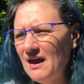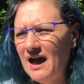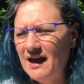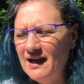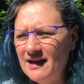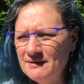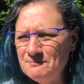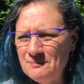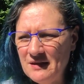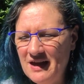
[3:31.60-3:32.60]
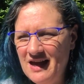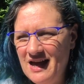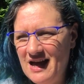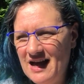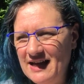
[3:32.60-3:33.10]

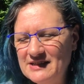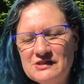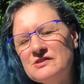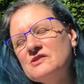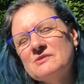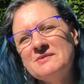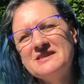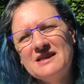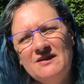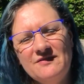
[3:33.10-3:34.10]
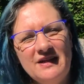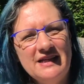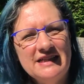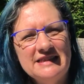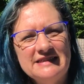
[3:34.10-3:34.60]
I took myself
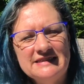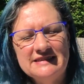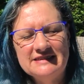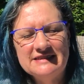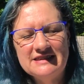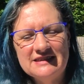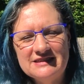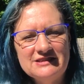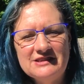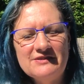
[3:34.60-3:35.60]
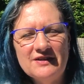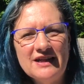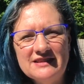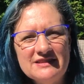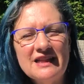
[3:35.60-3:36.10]
on to
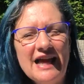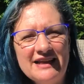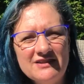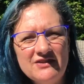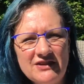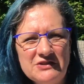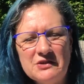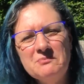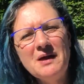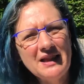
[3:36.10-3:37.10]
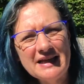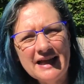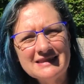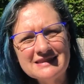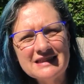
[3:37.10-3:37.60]
different kinds of classes. I took a belly
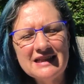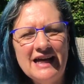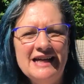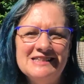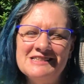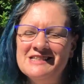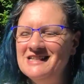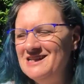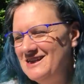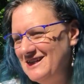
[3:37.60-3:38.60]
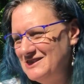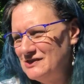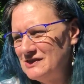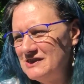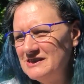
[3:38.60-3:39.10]
dancing class. I
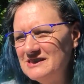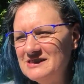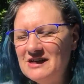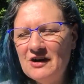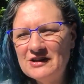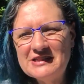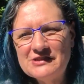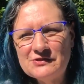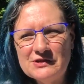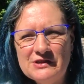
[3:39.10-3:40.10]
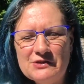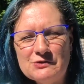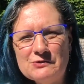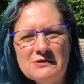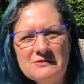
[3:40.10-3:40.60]
took a art history
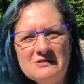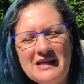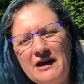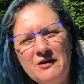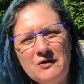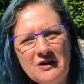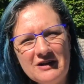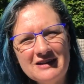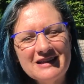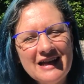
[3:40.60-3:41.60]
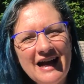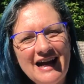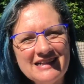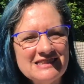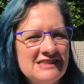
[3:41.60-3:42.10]
through the tarot card
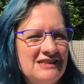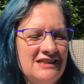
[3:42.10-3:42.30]
class.